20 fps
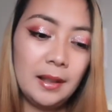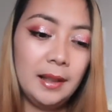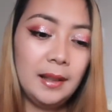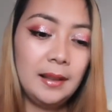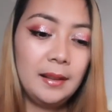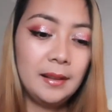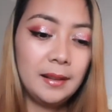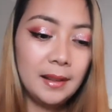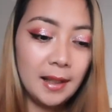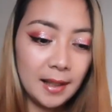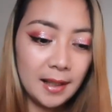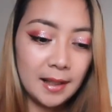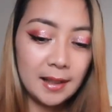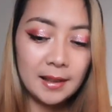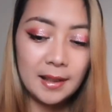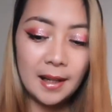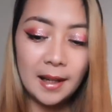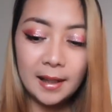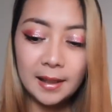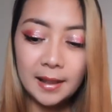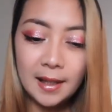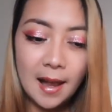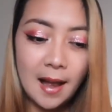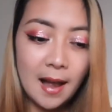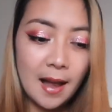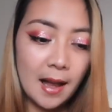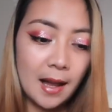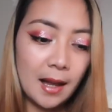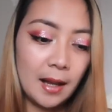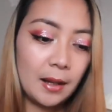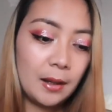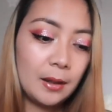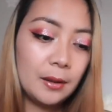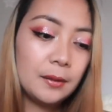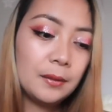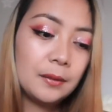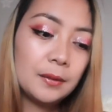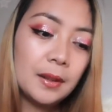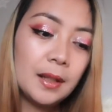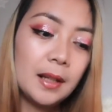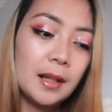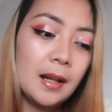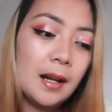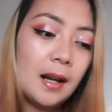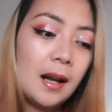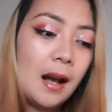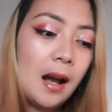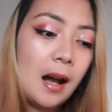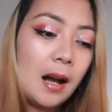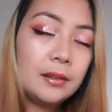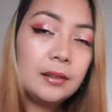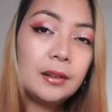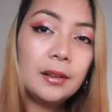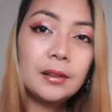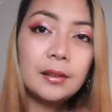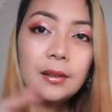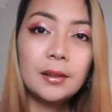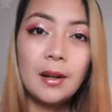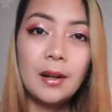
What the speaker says: And then I have another